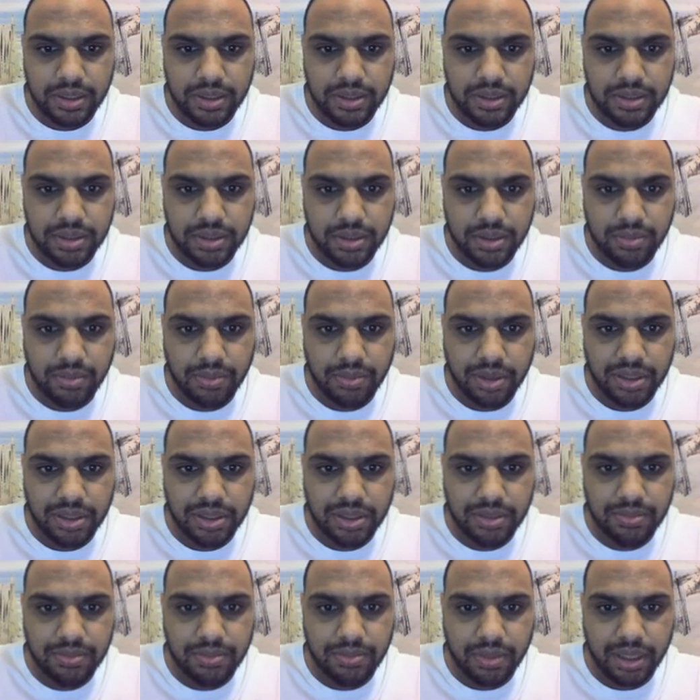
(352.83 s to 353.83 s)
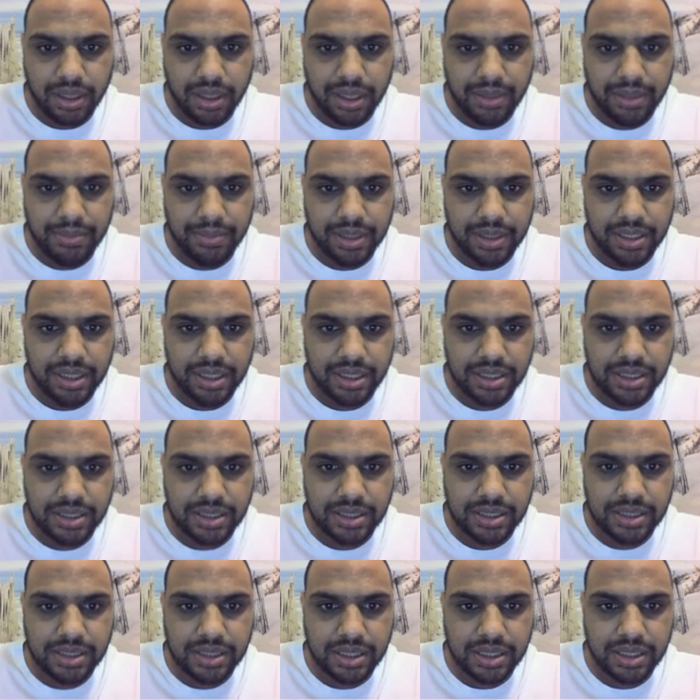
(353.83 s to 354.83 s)
So my limit
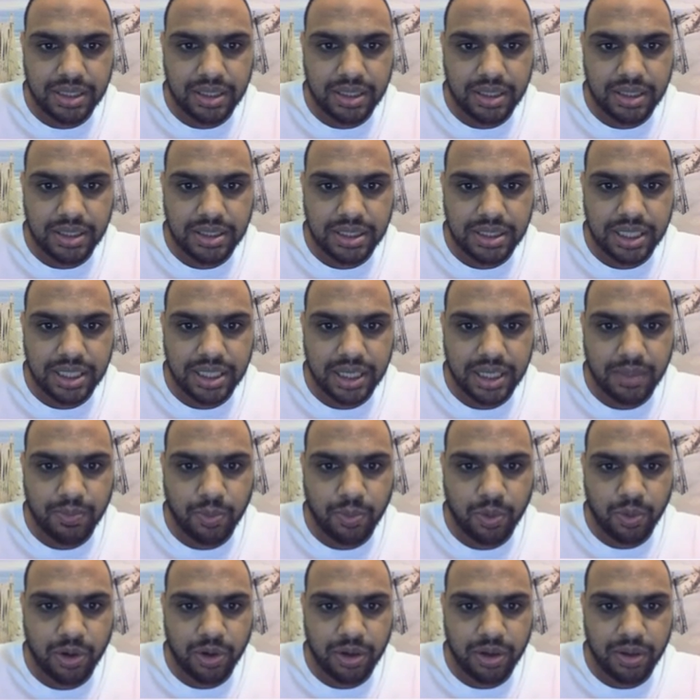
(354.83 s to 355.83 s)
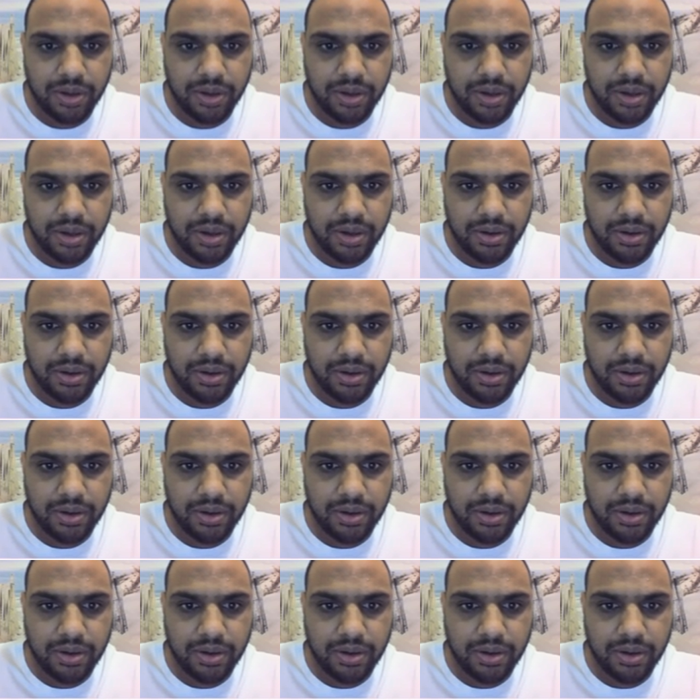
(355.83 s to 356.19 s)
is 10.8